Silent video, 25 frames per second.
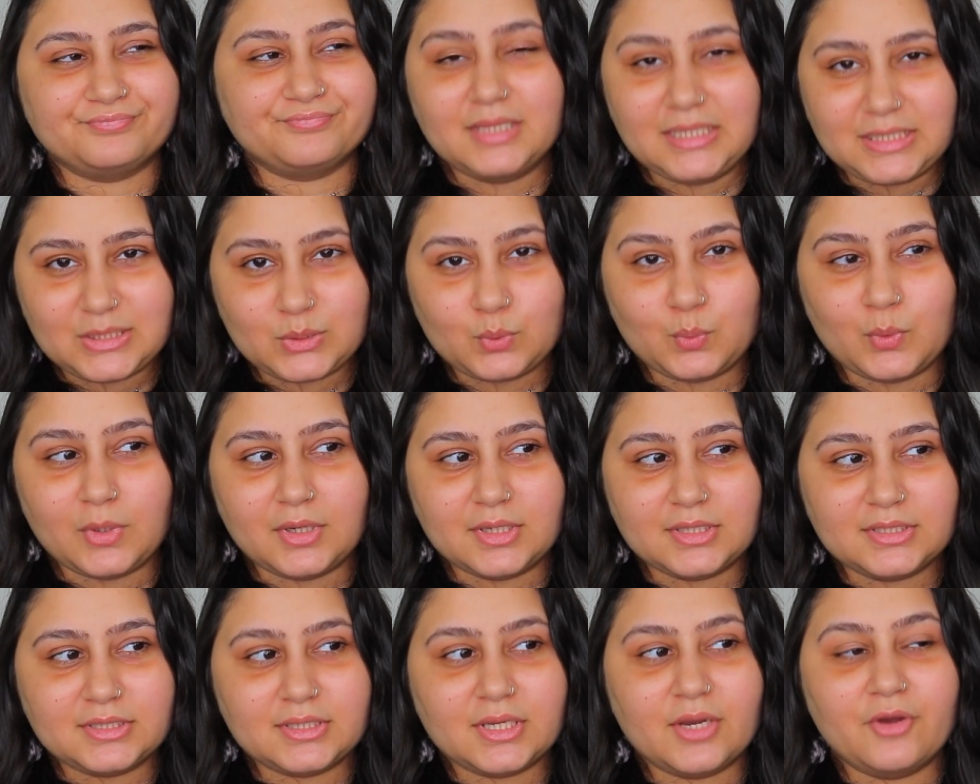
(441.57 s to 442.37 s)
This
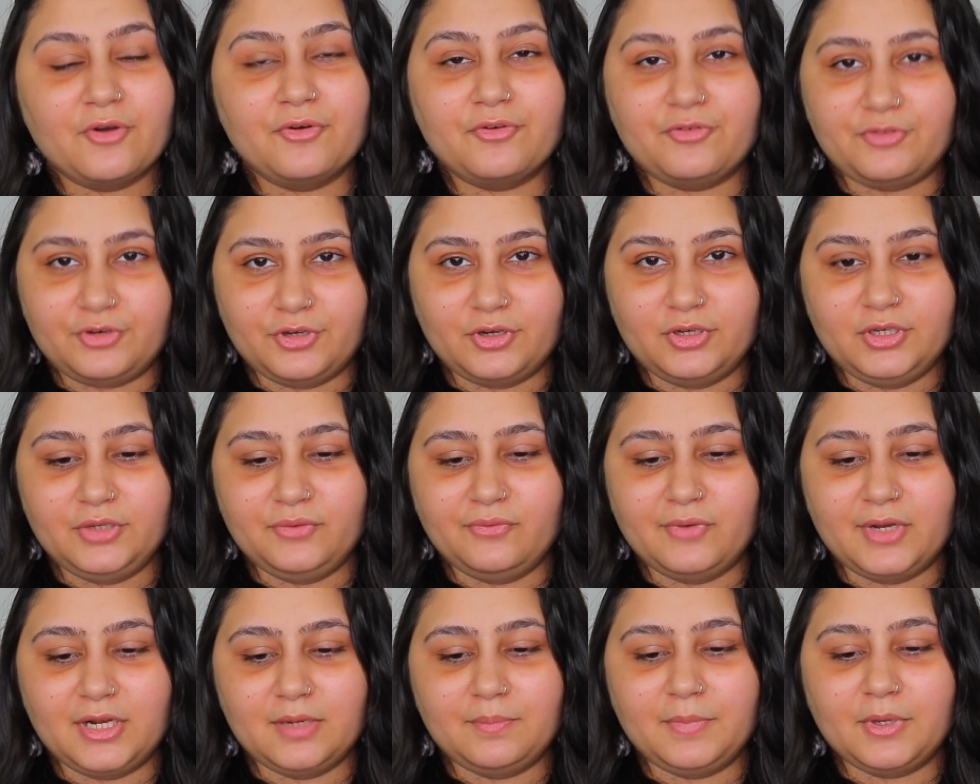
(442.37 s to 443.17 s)
works
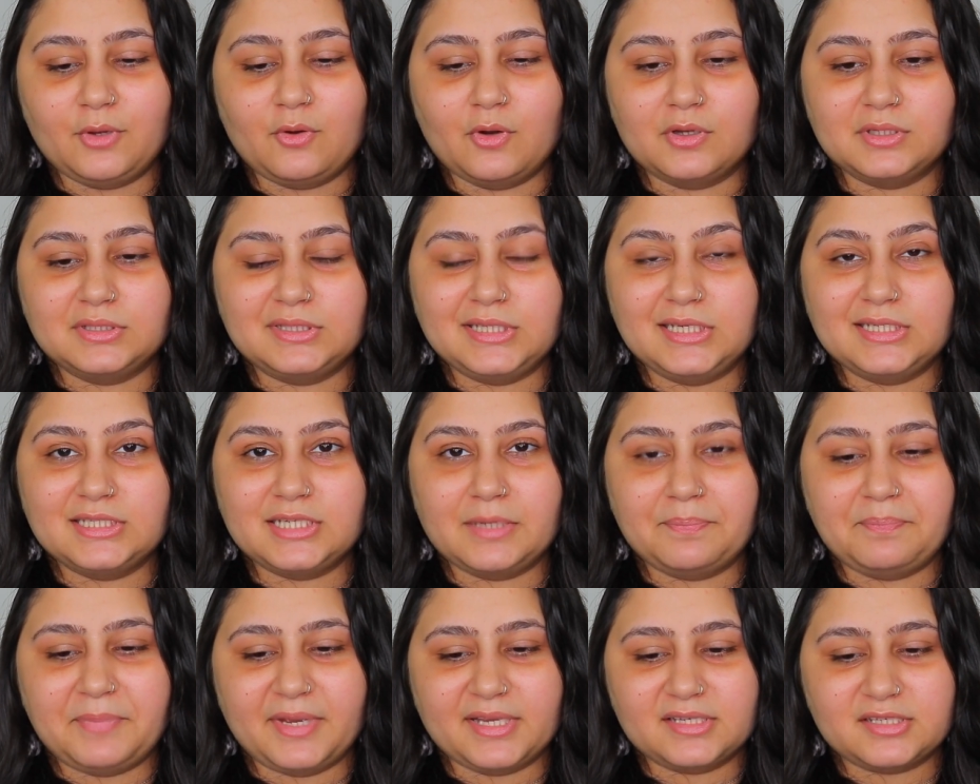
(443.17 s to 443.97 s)
really well because these
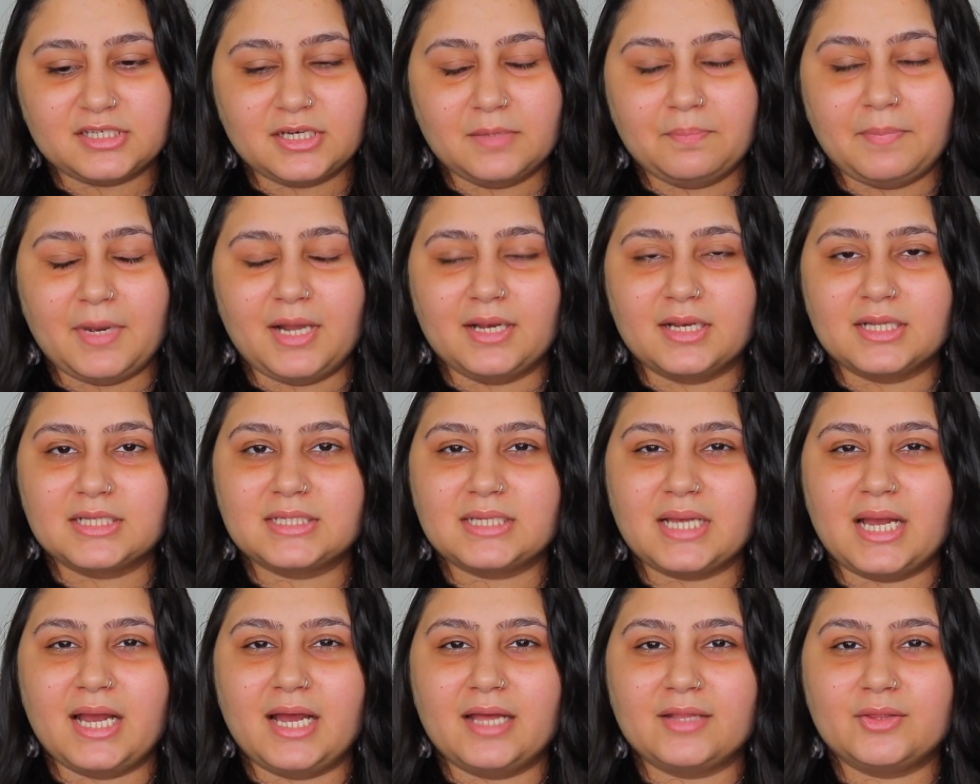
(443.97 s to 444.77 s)
are pastel
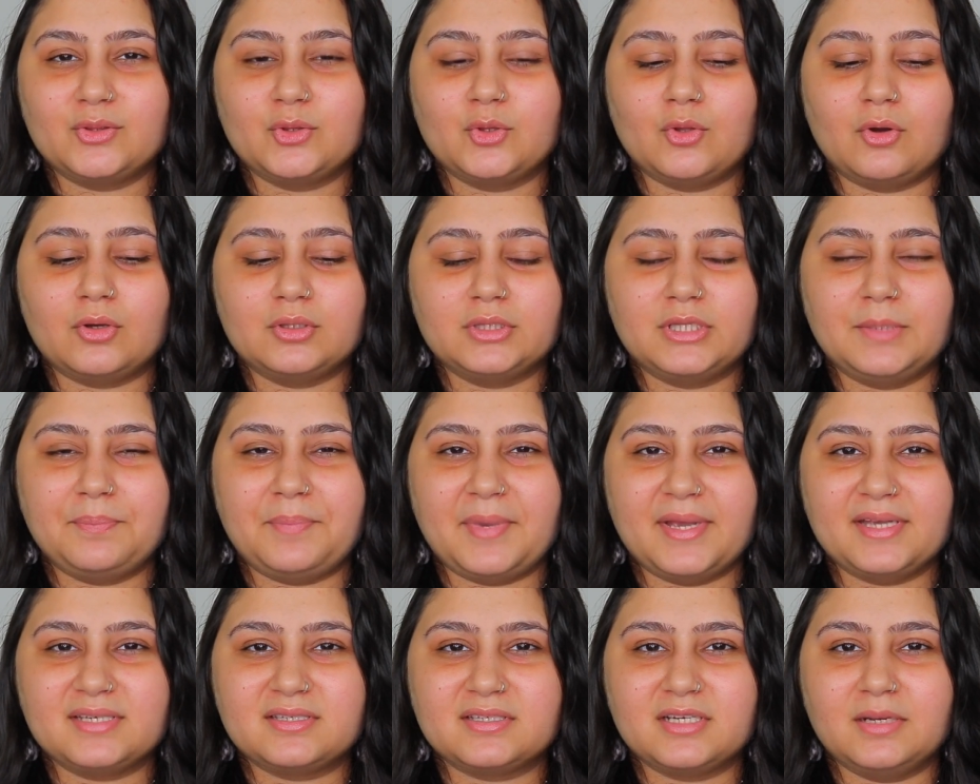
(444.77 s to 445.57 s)
palettes, and the
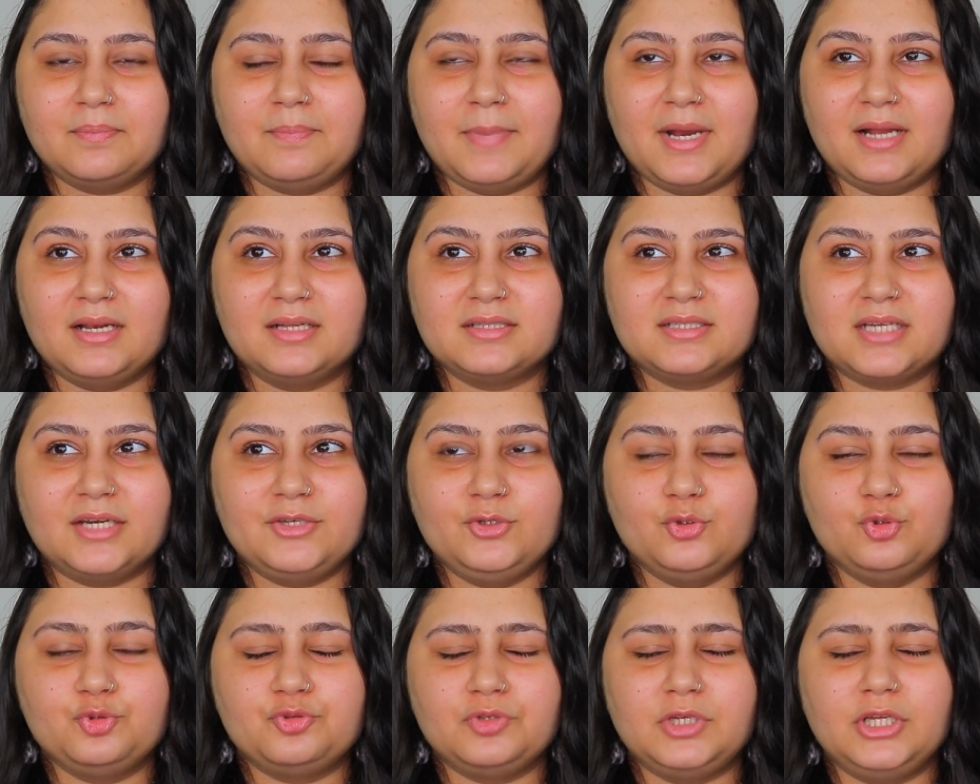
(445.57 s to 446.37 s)
pastel palettes are
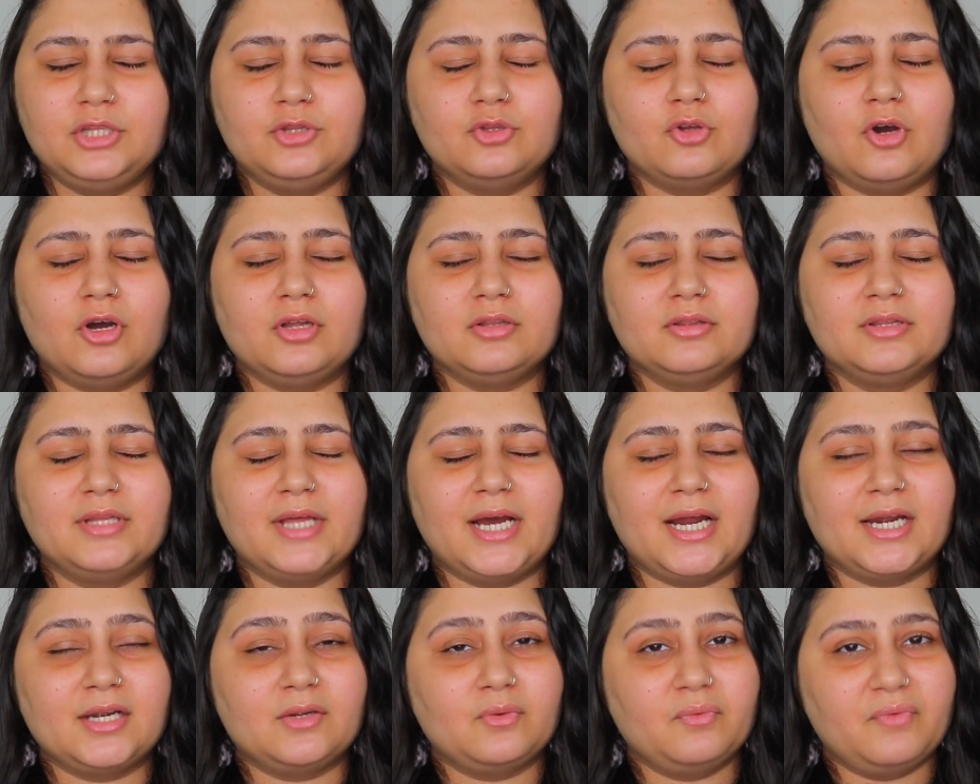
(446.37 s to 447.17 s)
usually not
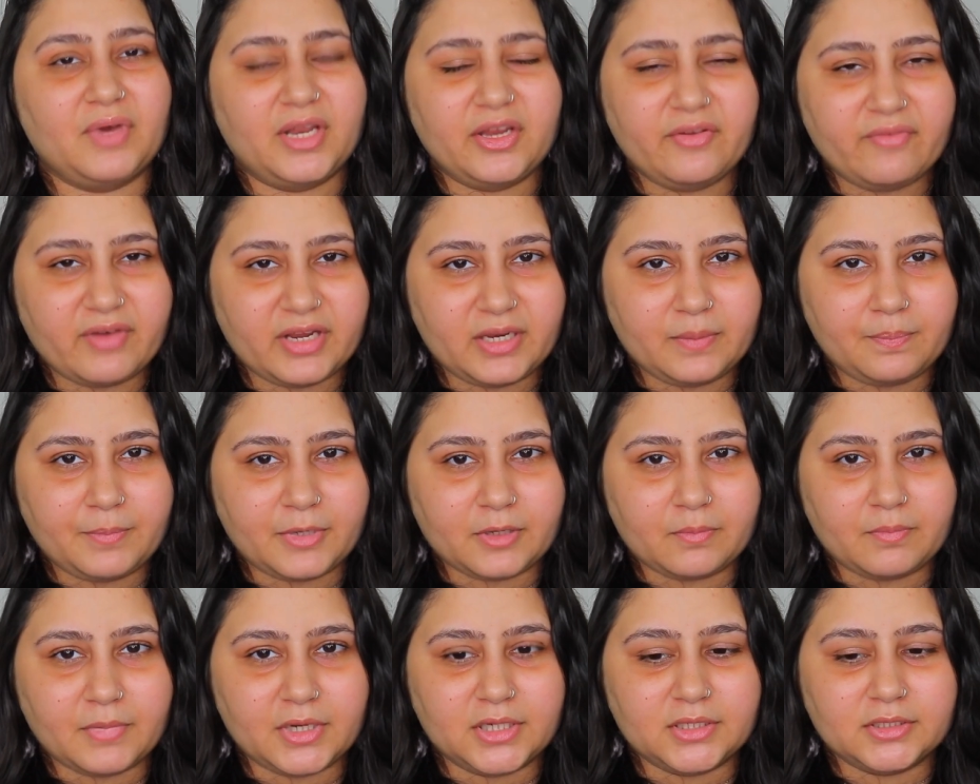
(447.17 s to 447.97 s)
that very
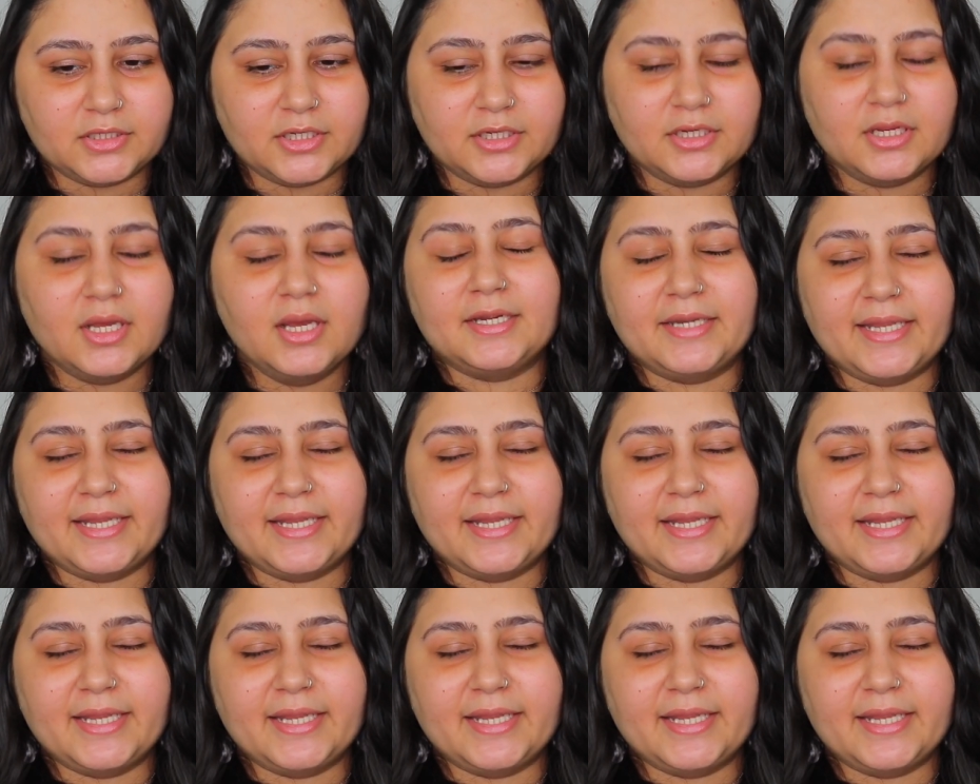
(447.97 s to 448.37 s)
pigmented.